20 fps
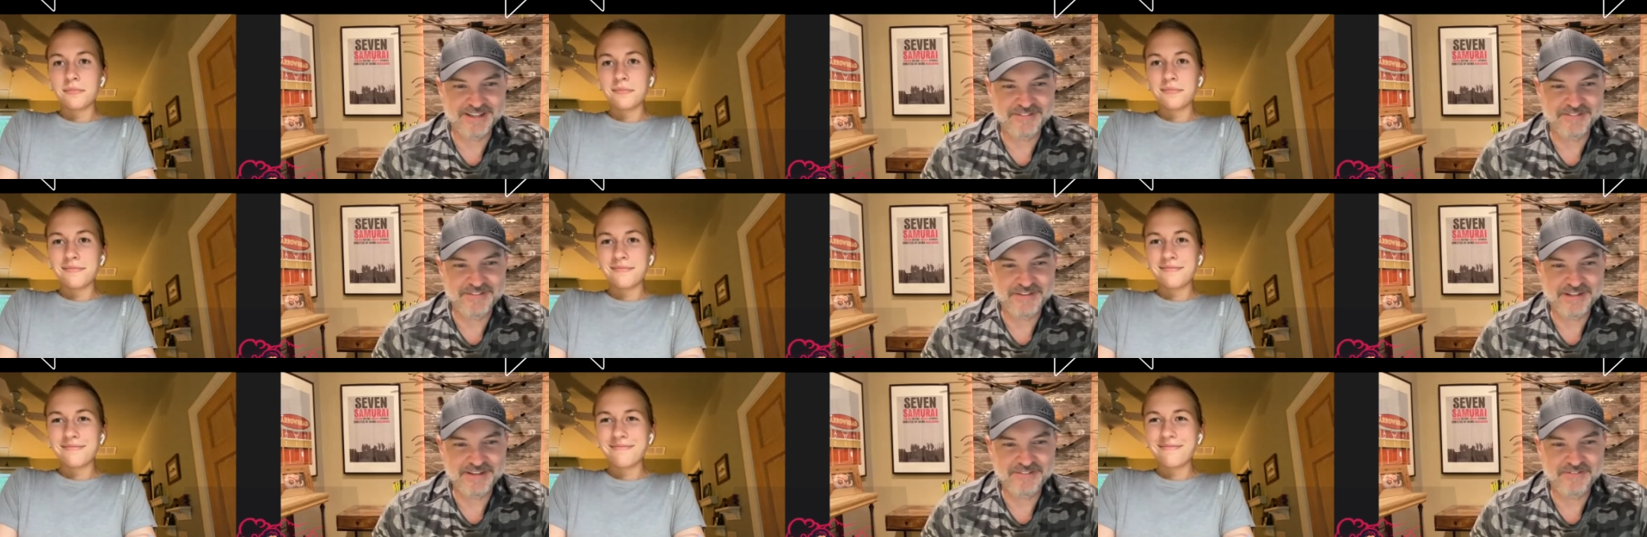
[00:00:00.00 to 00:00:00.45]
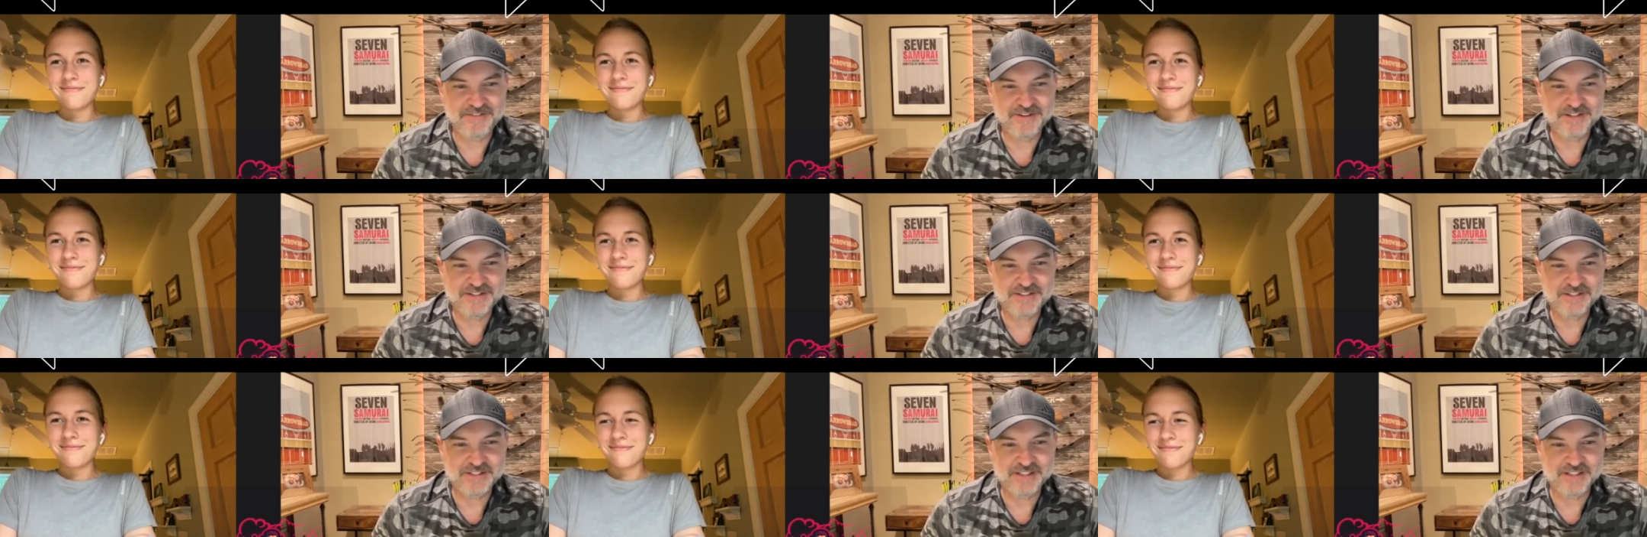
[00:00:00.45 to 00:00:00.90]
Speaker 1: I mean,
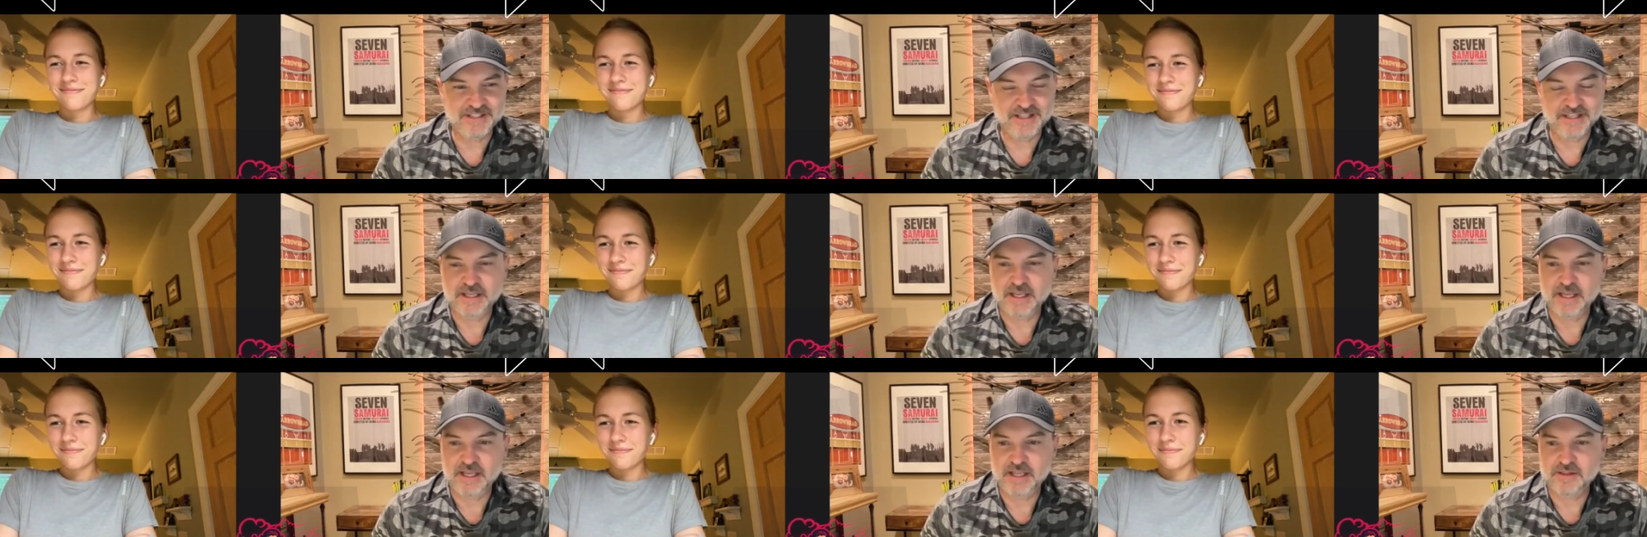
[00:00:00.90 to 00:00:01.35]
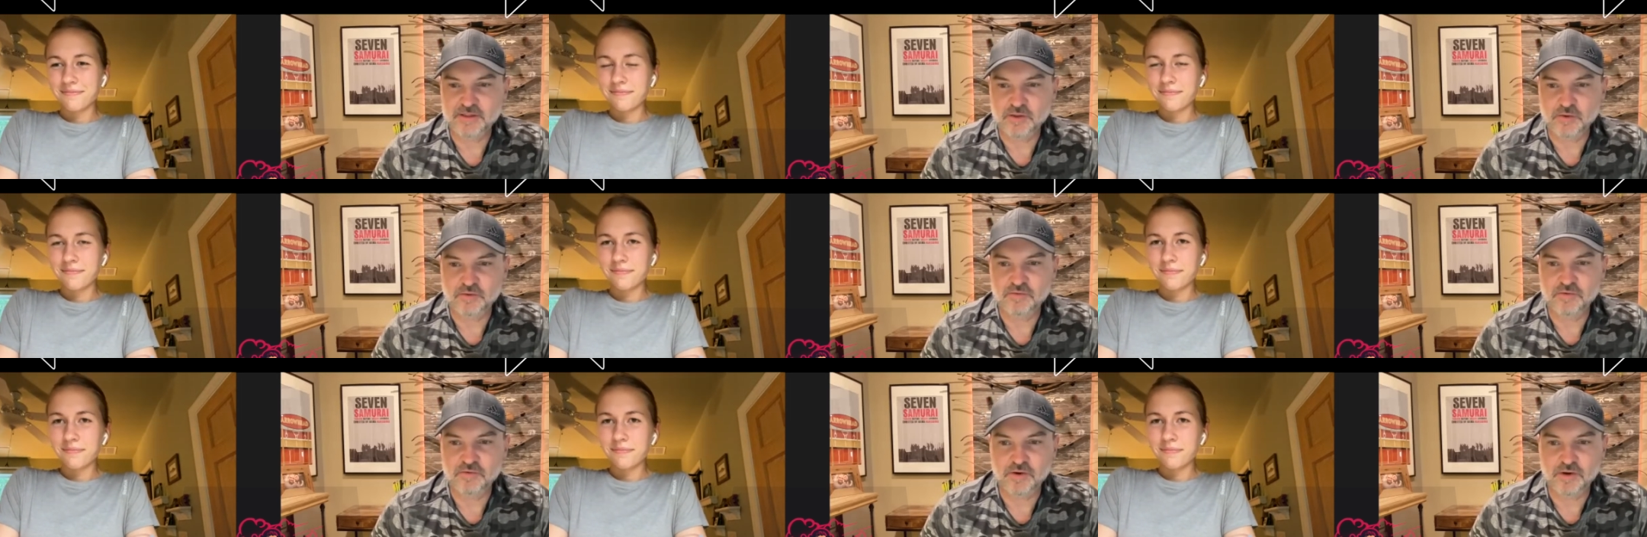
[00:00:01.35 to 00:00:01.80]
finishing like eighth
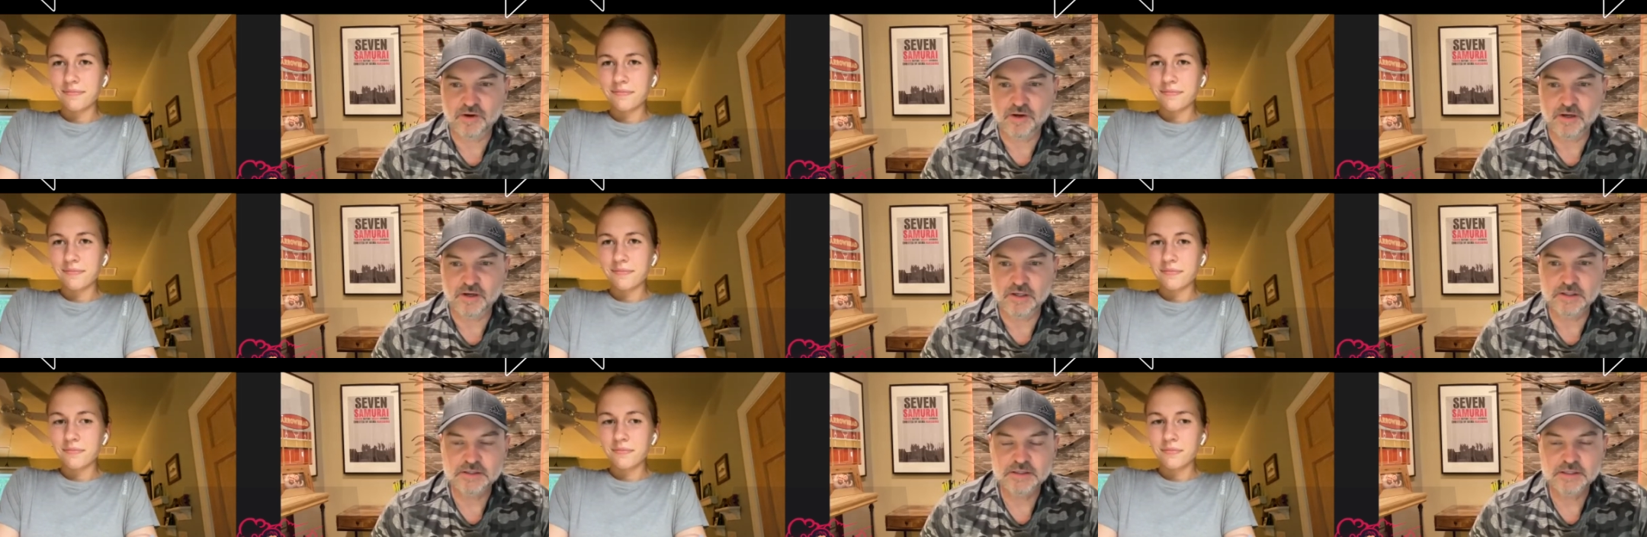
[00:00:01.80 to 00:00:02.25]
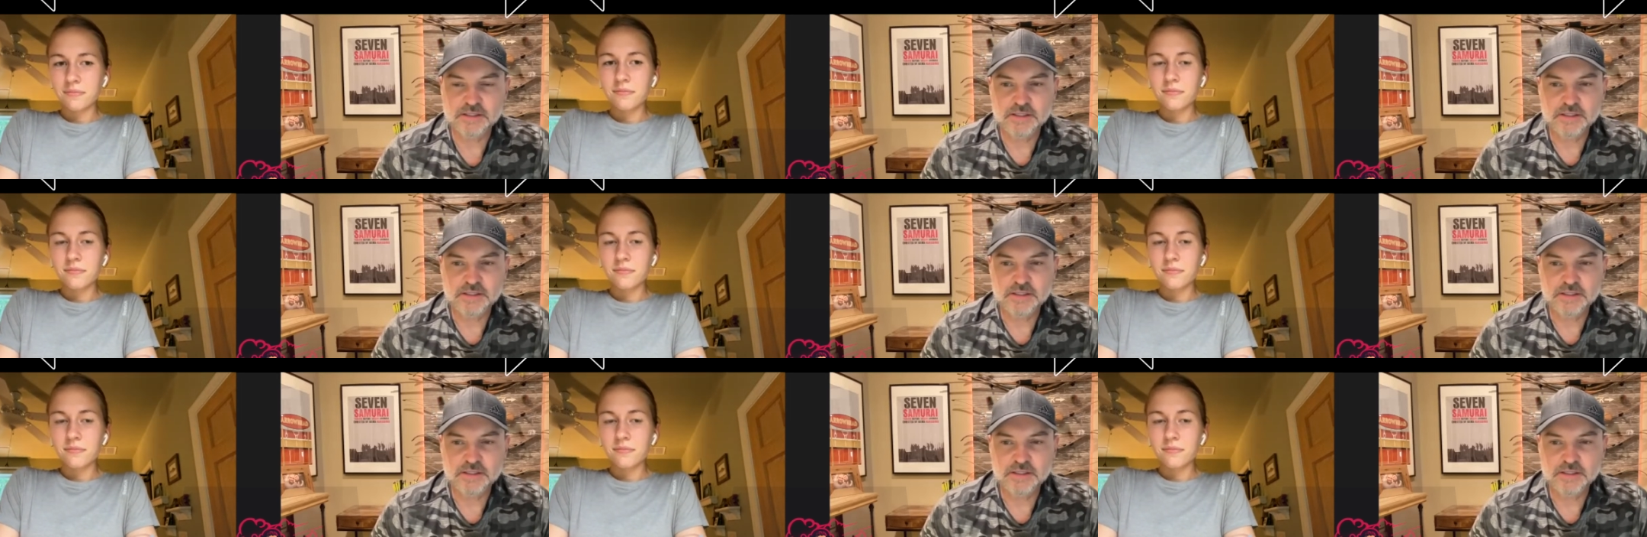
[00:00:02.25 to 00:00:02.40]
overall